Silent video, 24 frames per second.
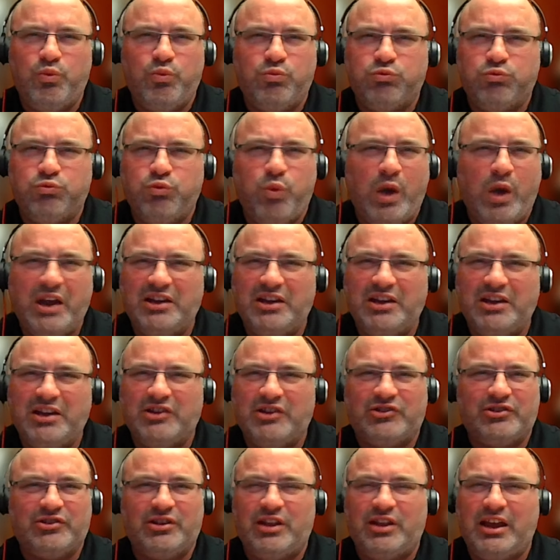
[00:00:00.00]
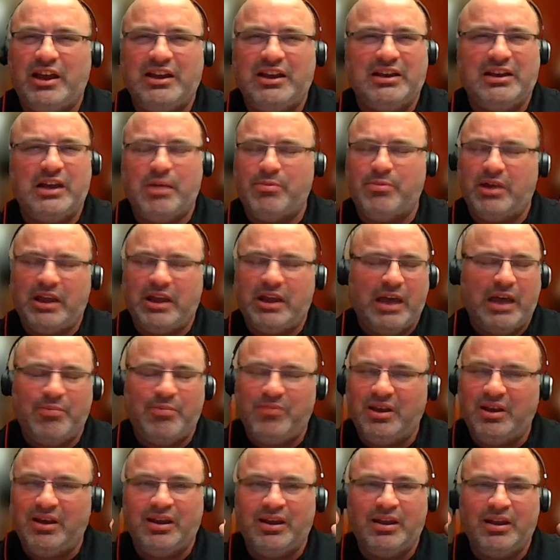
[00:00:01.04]
whitish light coming at
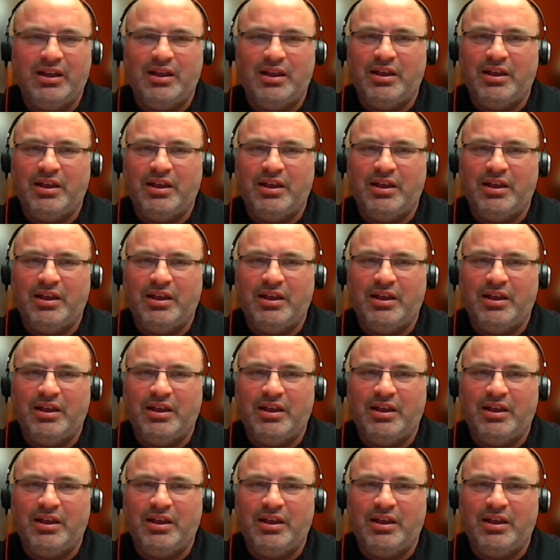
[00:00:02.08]
me,